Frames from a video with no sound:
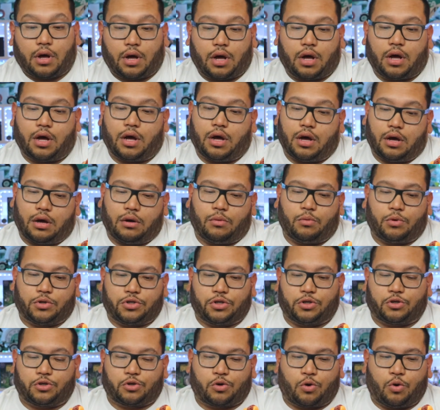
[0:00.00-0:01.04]
uh,
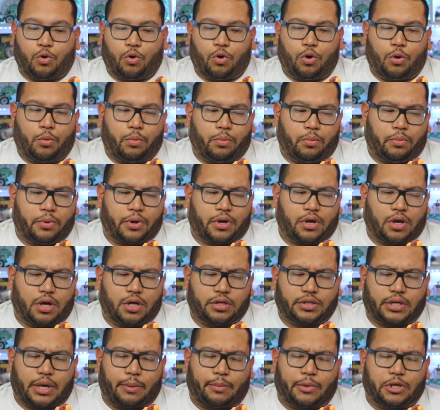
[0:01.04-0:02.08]
which is cool
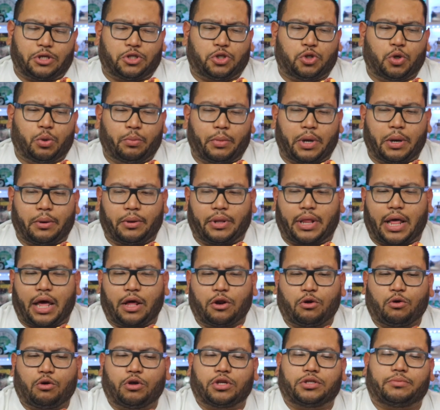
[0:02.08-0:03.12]
because I'm assuming
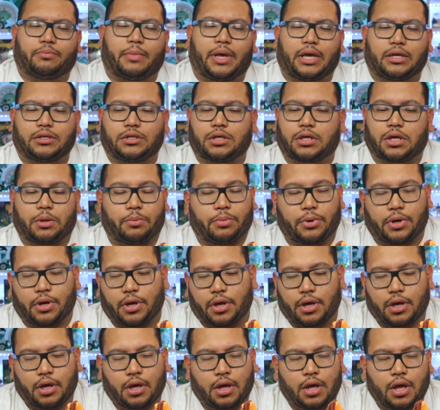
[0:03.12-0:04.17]
Dario is Mexican,
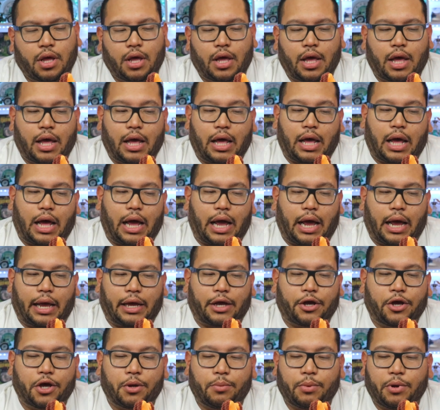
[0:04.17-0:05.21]
but I
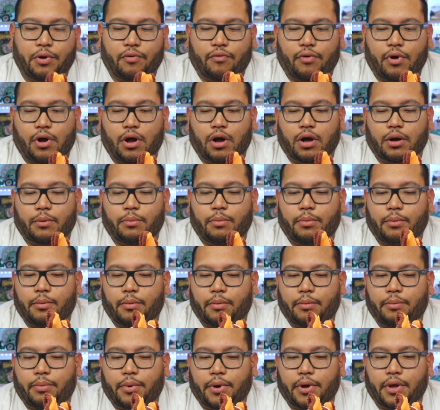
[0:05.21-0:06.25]
could be wrong.
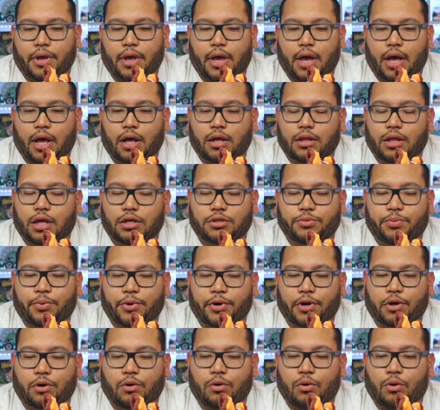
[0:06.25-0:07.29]
But yeah, that's
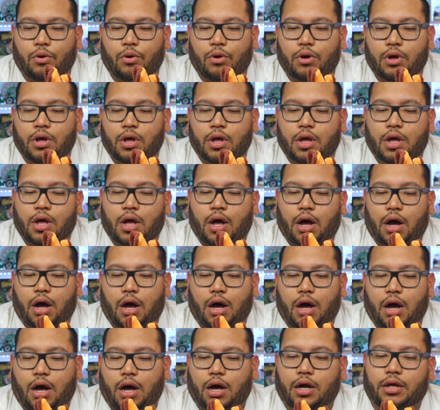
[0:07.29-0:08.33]
pretty cool.
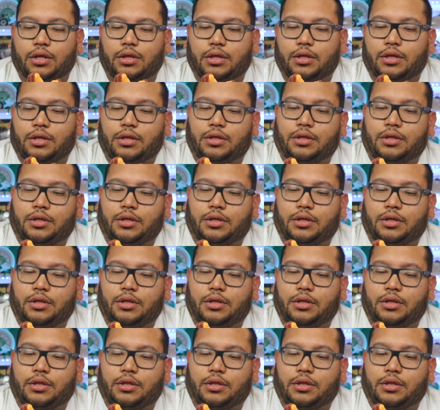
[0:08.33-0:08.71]
Uh,